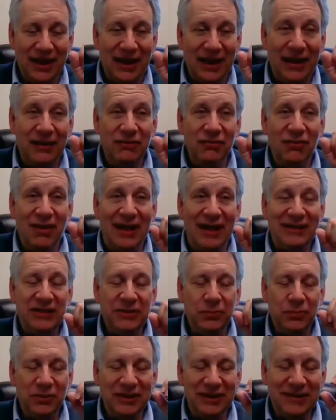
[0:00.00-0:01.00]
and
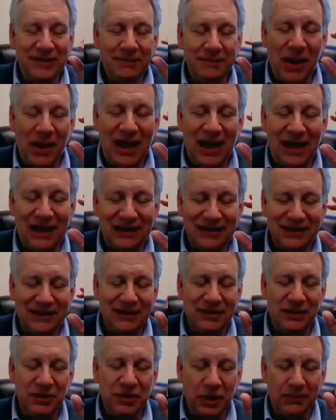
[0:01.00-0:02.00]
less
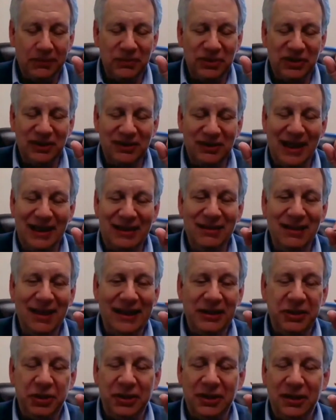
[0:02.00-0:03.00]
response in terms of
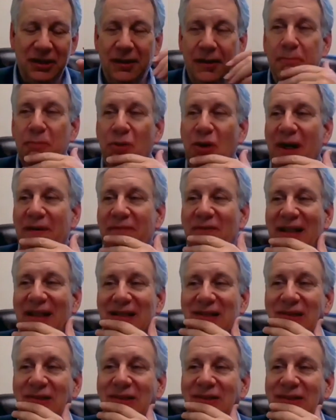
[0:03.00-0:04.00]
dilation of the blood
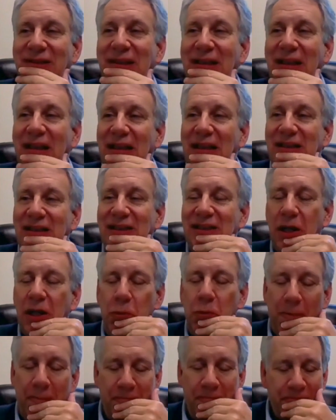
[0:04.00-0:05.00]
vessels.
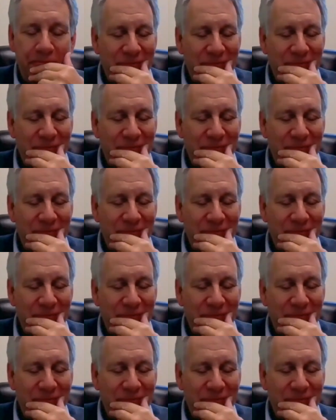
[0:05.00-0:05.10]
So,